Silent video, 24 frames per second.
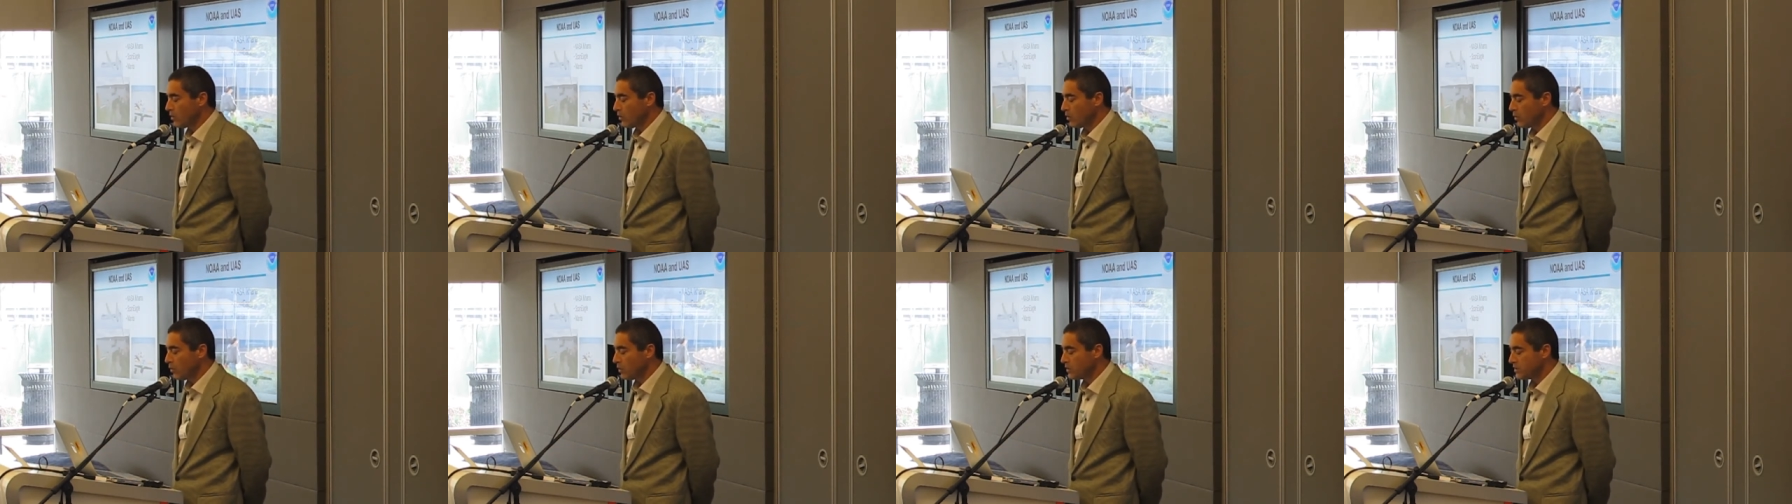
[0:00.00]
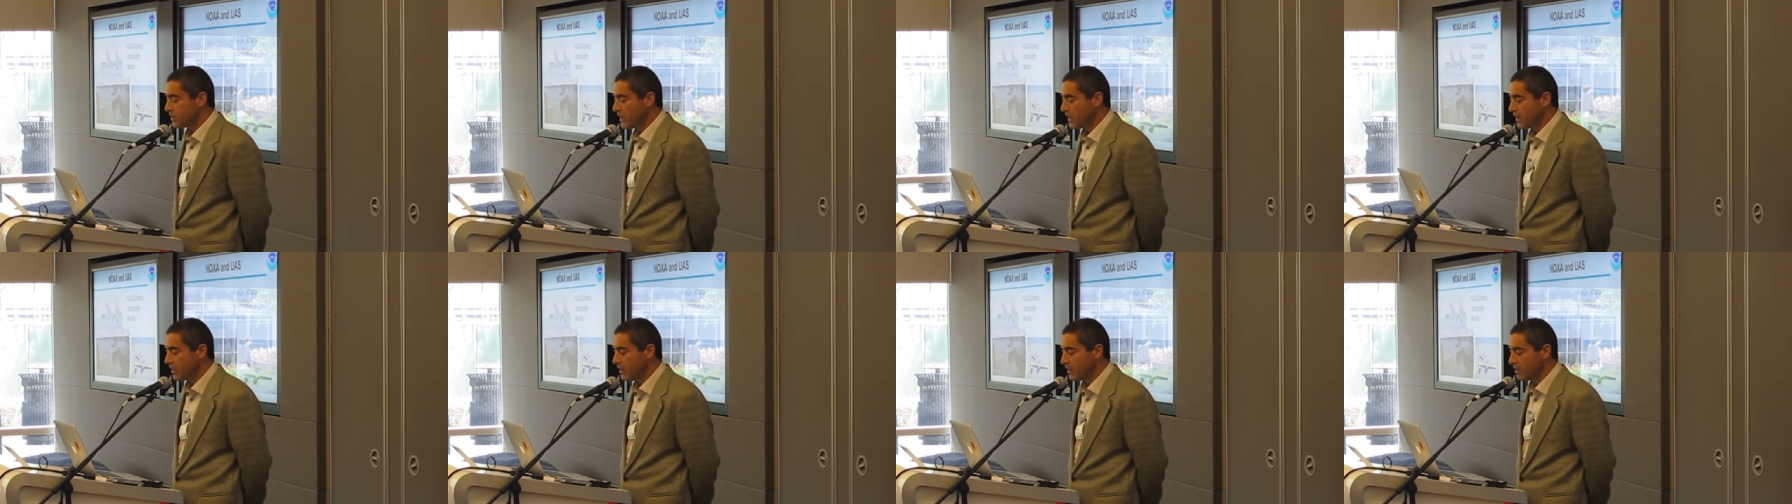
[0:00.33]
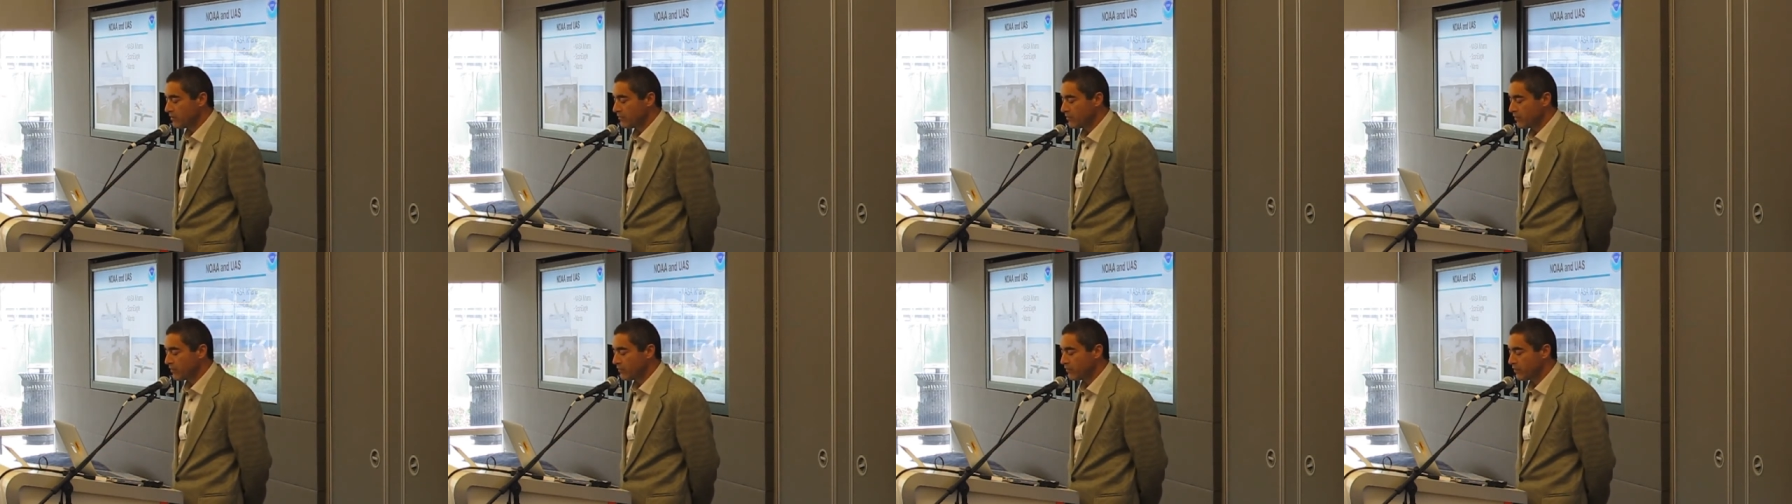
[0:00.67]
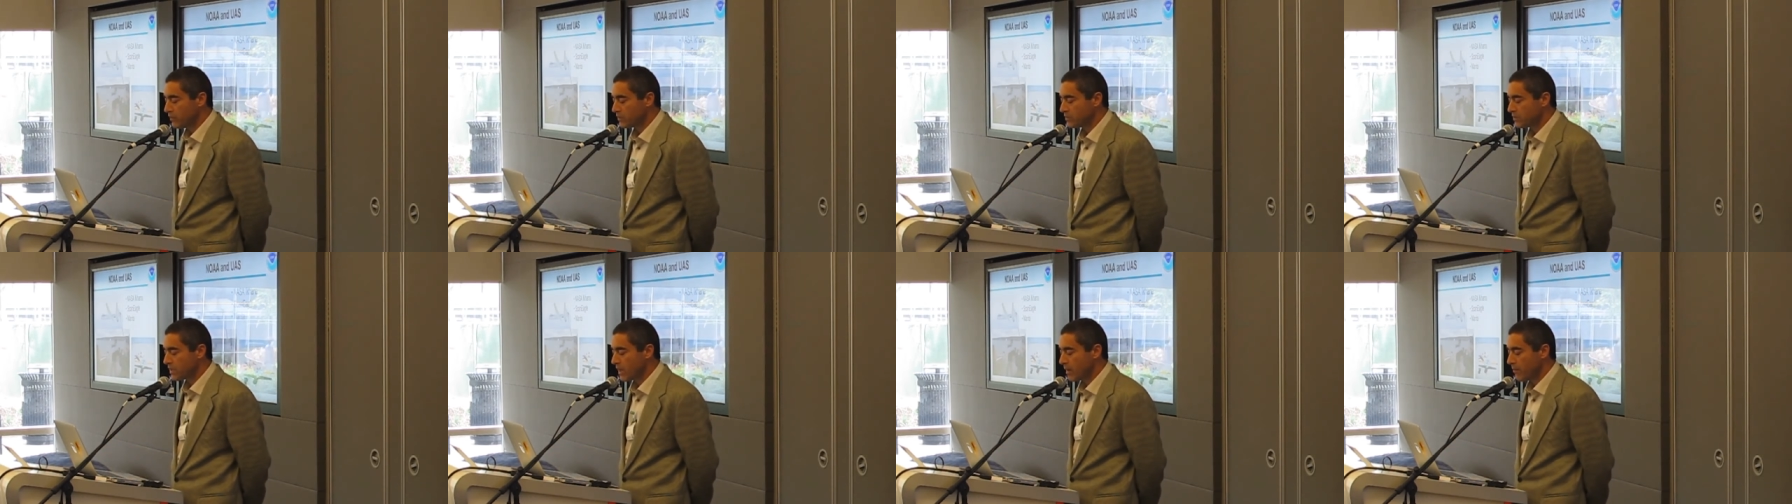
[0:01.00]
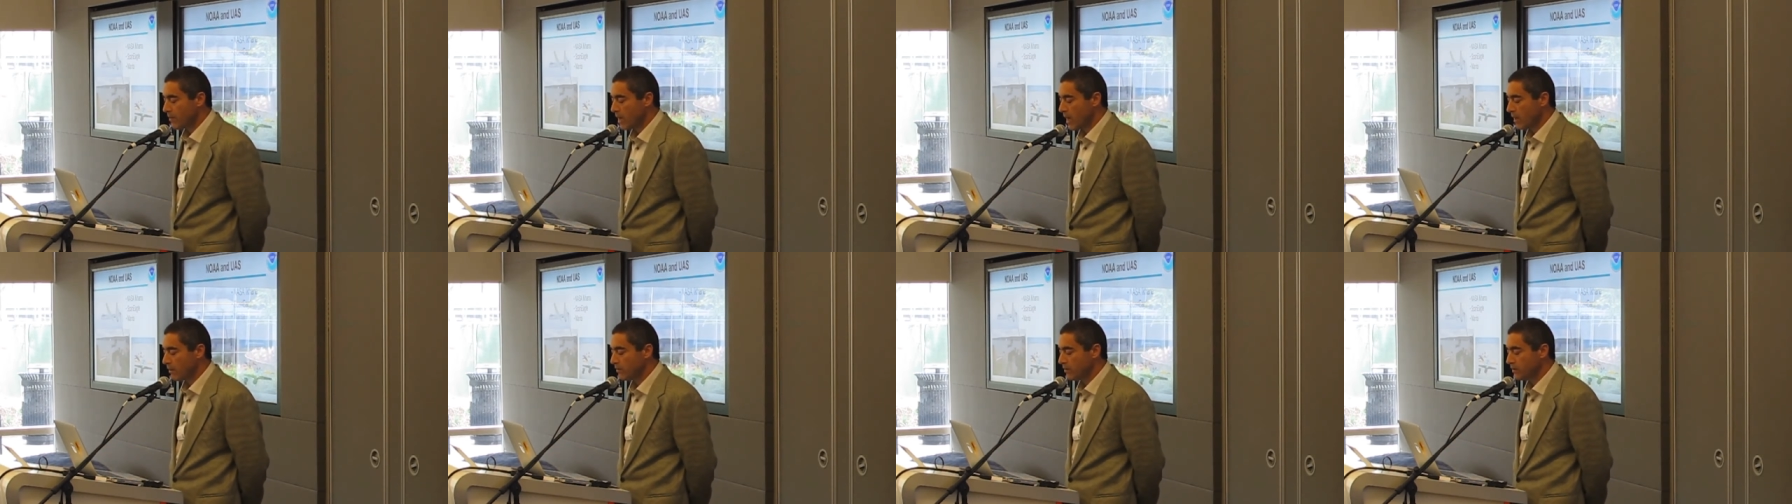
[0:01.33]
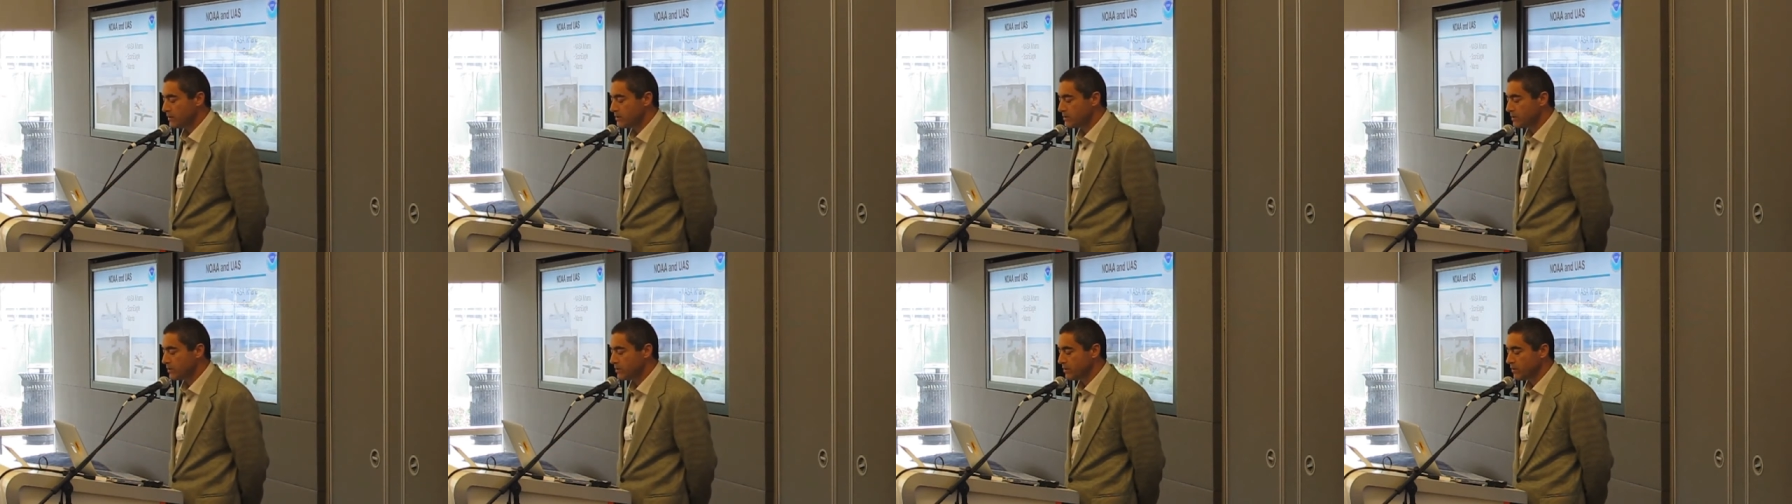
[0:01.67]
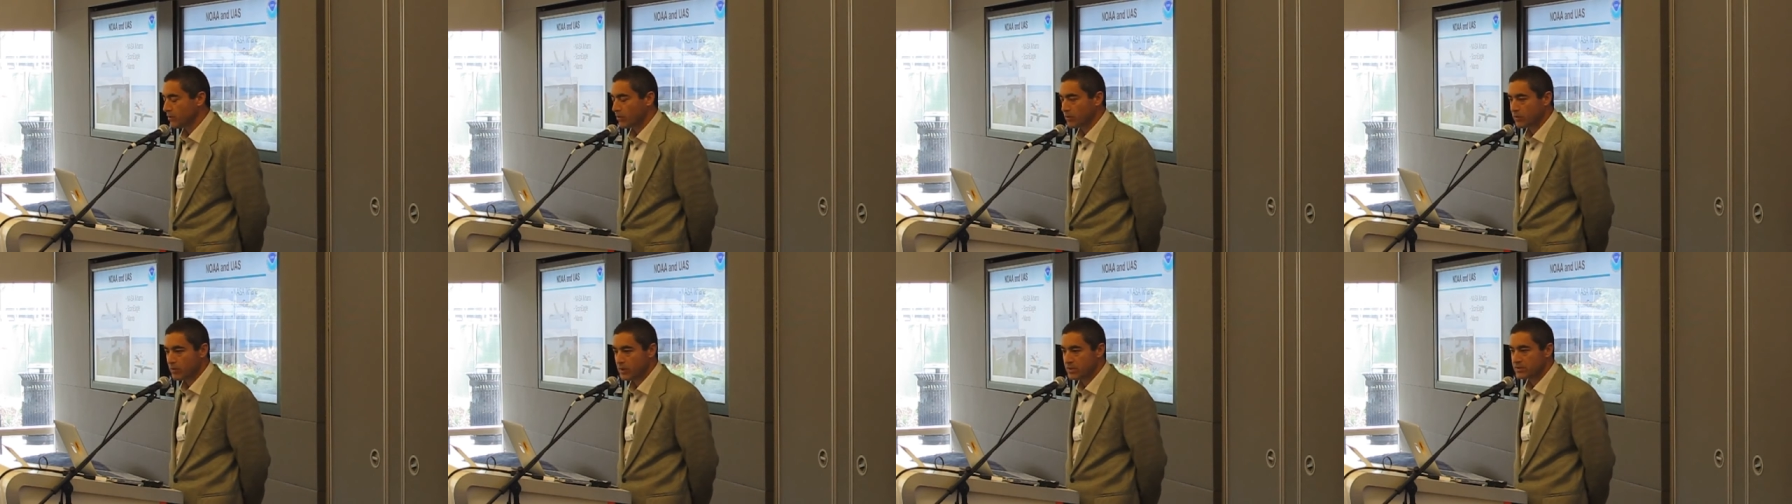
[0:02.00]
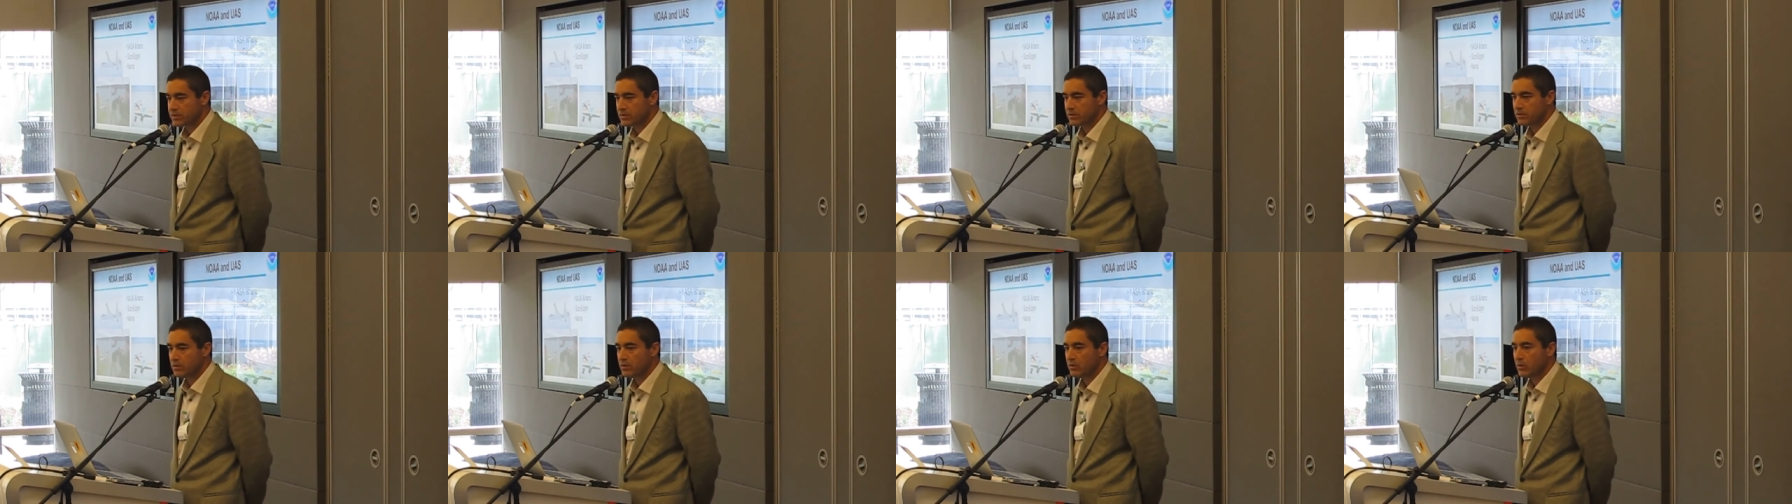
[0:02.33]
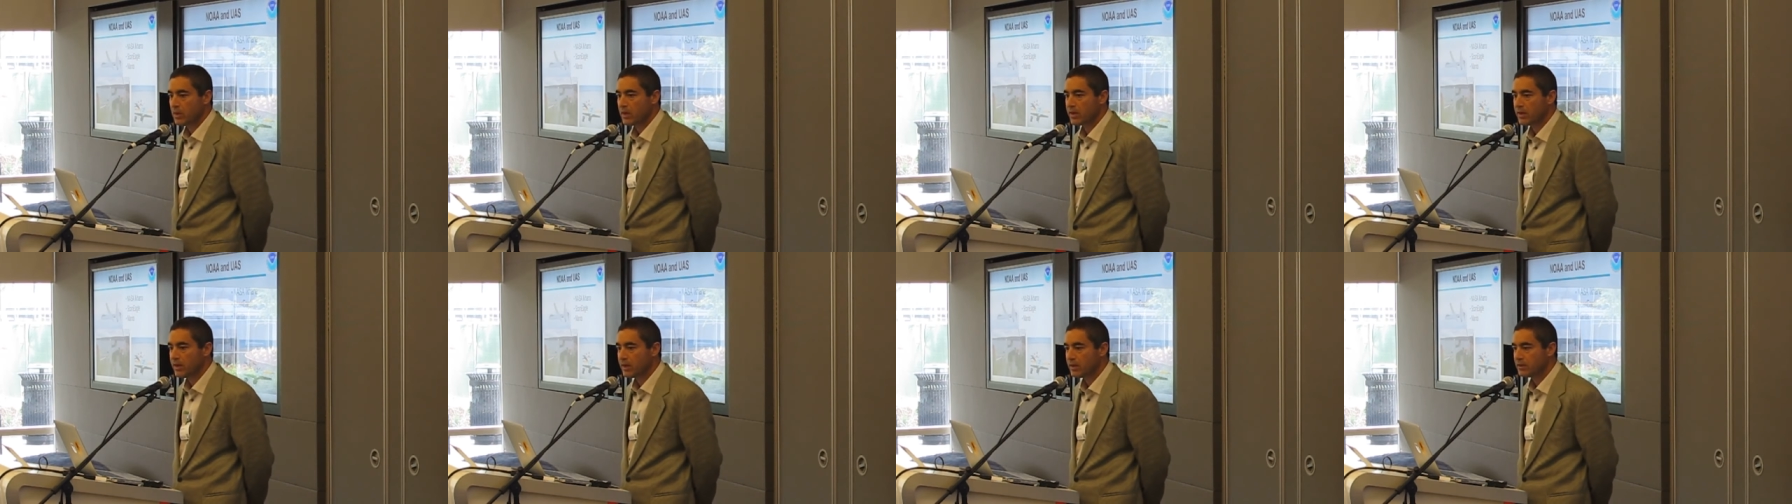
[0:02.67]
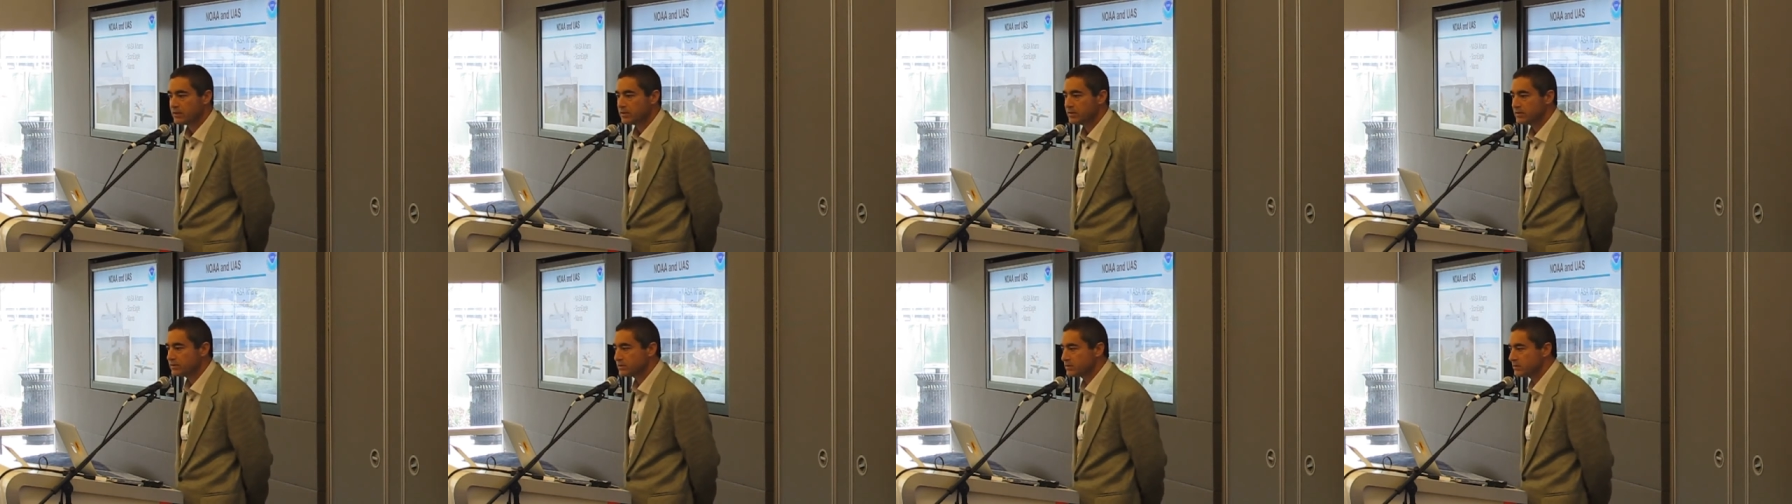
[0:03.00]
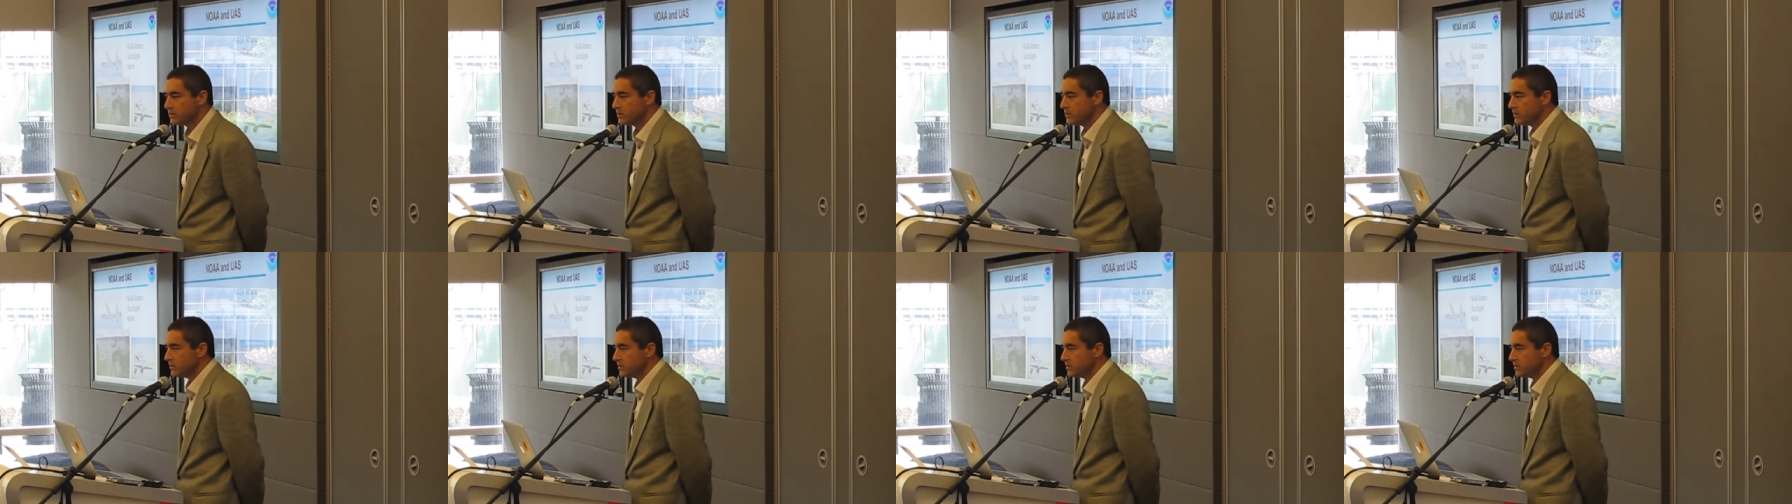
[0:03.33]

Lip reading: we're taking it for the first time out into the northwestern Hawaiian Islands